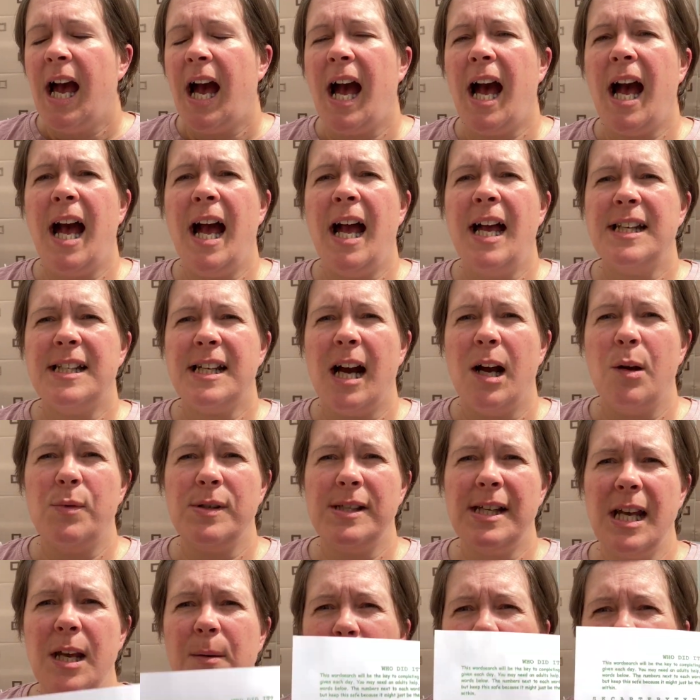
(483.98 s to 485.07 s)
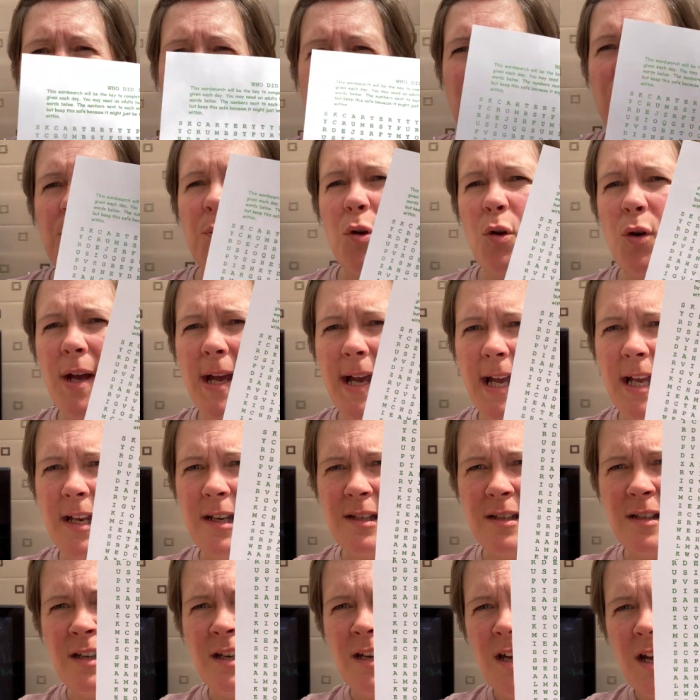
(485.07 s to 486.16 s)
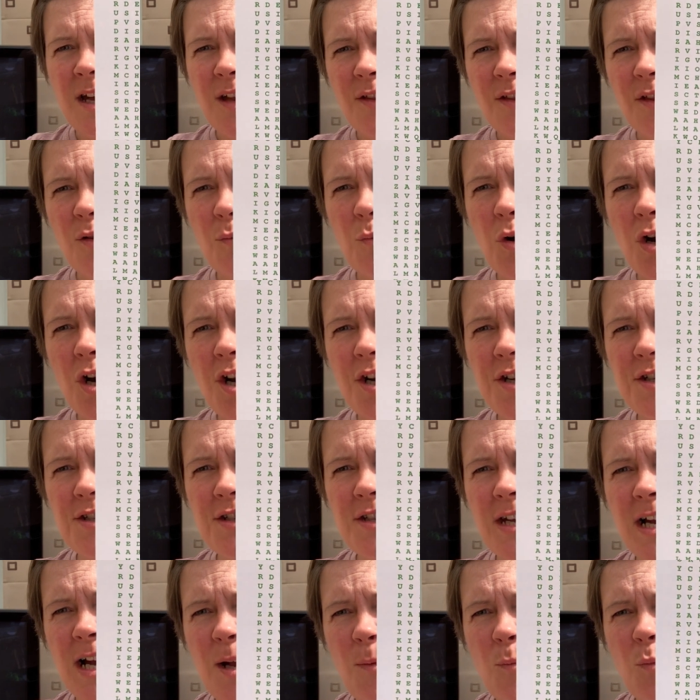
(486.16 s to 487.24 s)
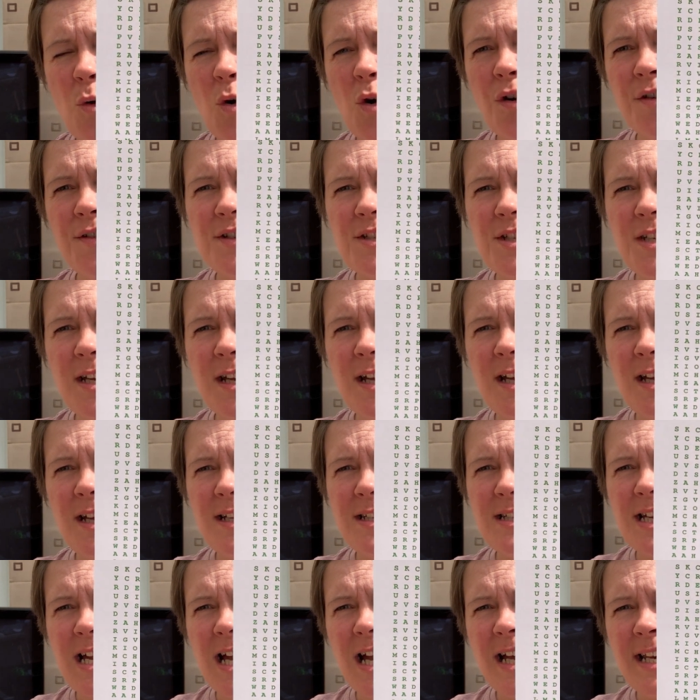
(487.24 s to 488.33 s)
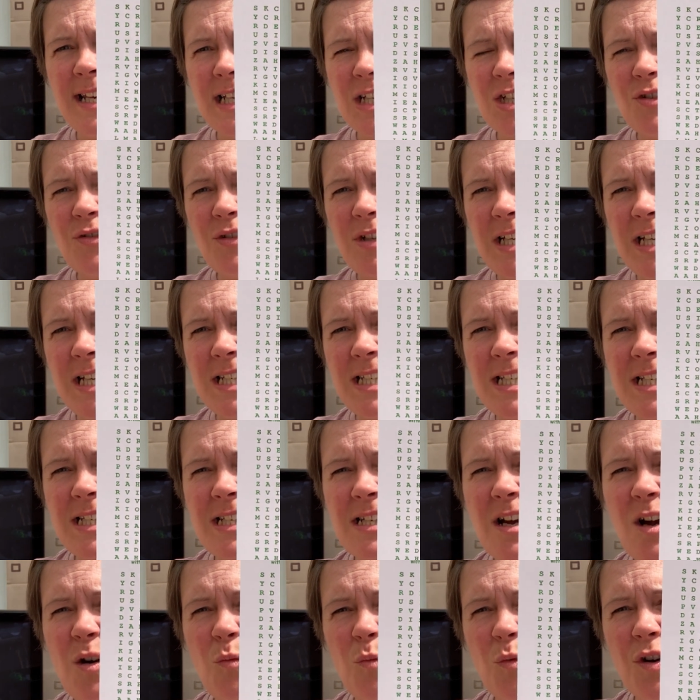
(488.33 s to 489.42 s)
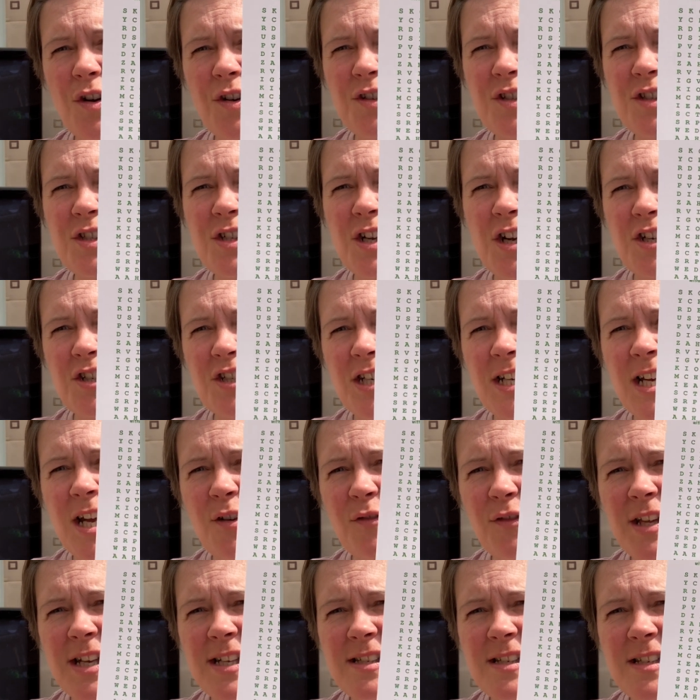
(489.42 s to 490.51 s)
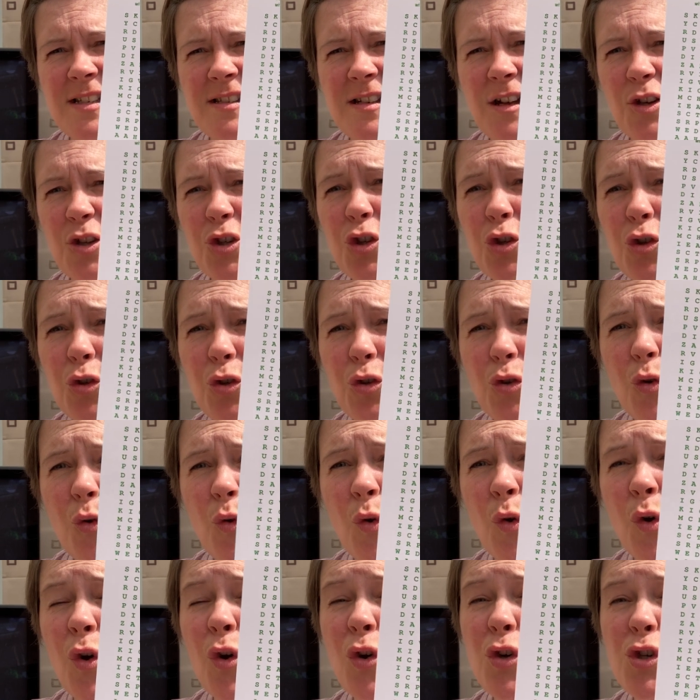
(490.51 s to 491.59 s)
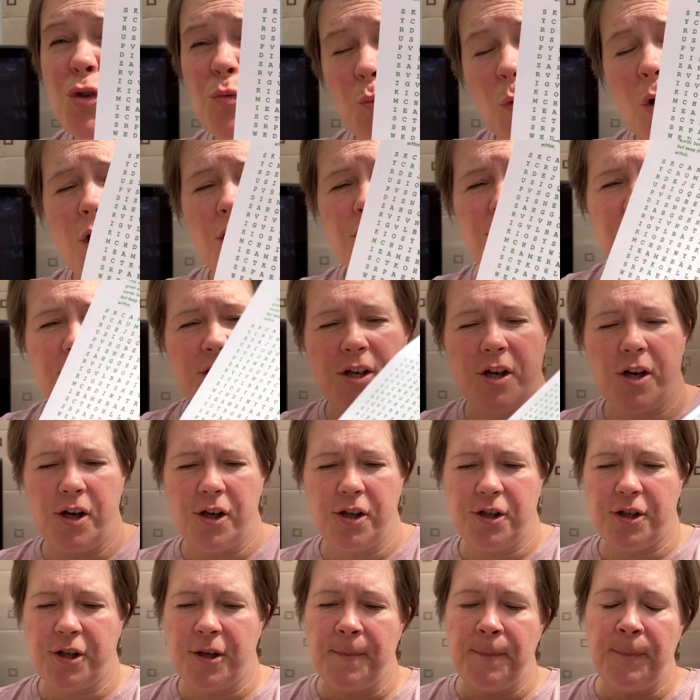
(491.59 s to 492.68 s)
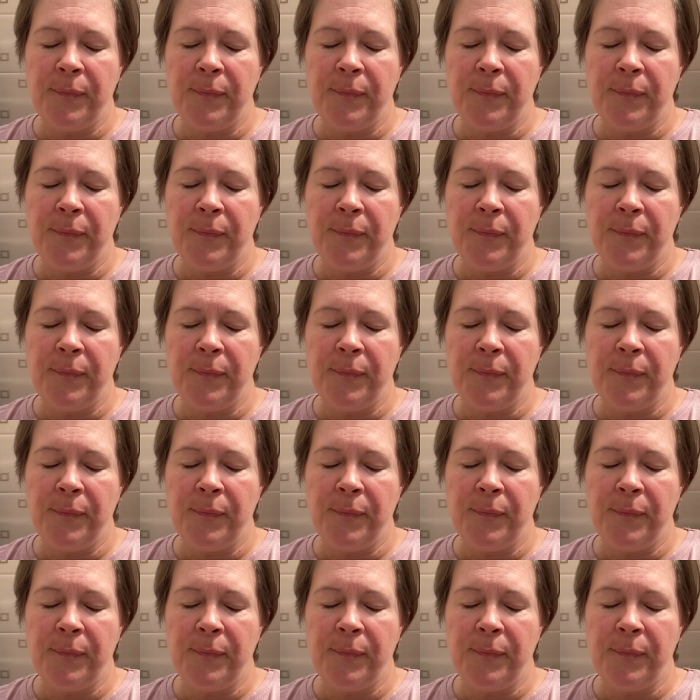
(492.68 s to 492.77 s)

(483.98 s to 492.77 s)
and I was able to put in the words that I wanted, and it created a word search. Now this is a huge word search.